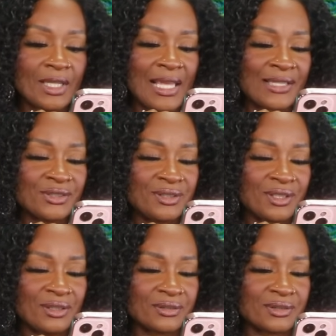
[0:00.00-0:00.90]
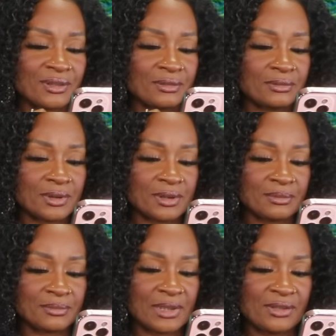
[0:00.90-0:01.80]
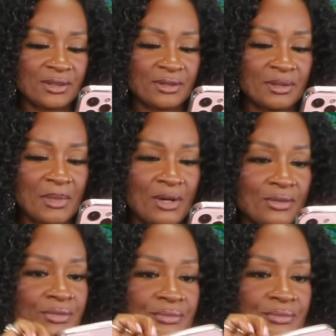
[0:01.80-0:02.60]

Actually, no. It's no... Uh, they turned them off.